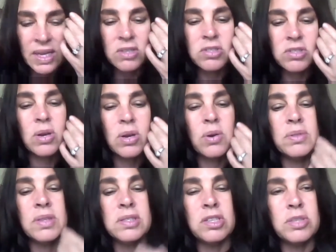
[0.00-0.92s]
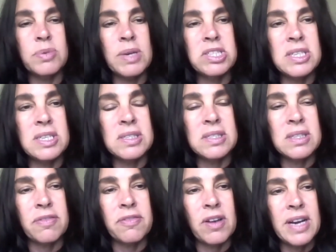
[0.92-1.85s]
So the situation is
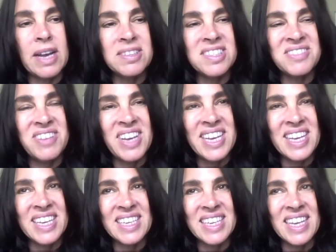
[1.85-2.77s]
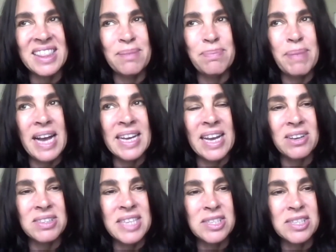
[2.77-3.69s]
the front house is vacant and the back
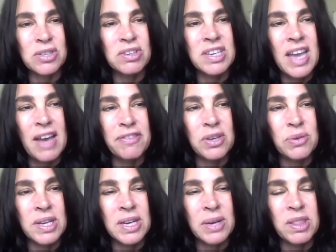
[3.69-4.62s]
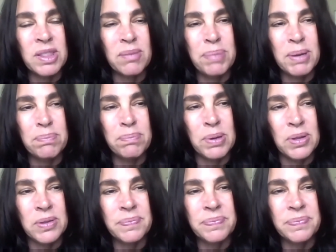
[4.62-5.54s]
house has her nephew in it with a pit
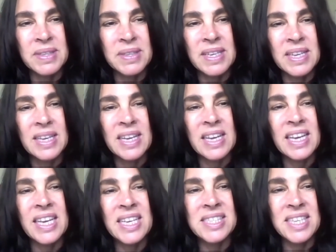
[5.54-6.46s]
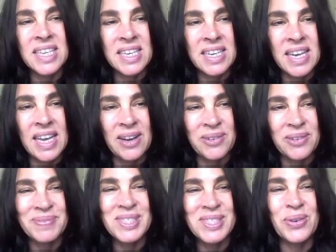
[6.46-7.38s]
bull. He's in it
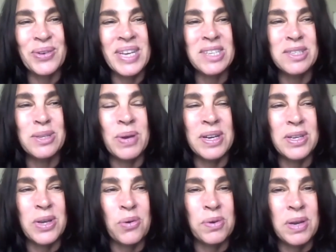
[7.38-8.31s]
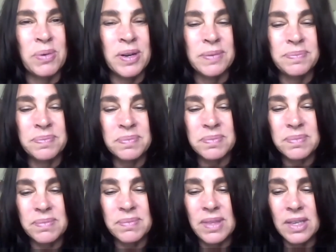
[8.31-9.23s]
now, so he doesn't want to go anywhere.
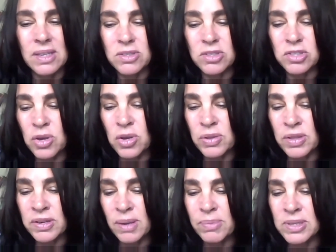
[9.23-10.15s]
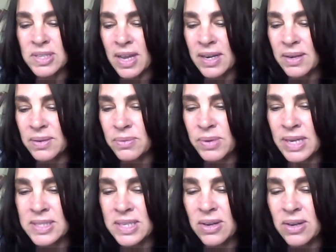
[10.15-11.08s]
So the numbers on it, when
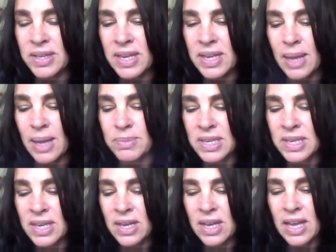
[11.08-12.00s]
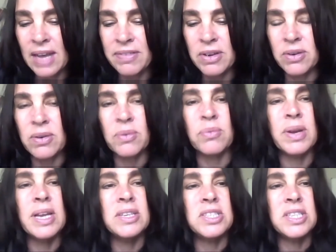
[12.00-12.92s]
I did all the comps, have it
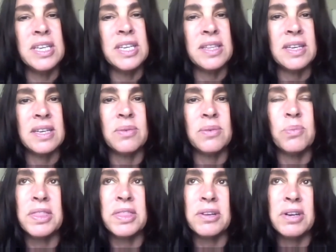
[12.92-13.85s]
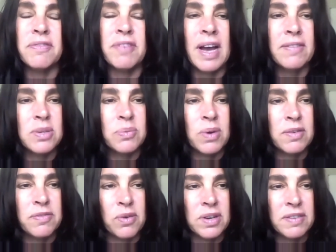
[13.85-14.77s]
ranging in the one thirty-five to
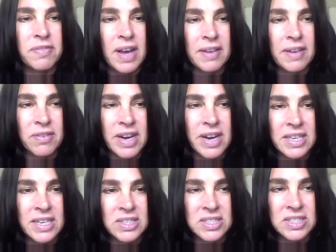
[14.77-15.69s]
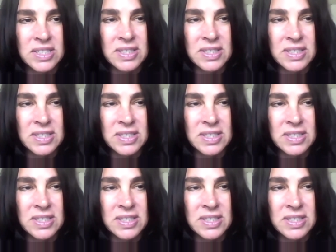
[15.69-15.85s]
one forty-five range,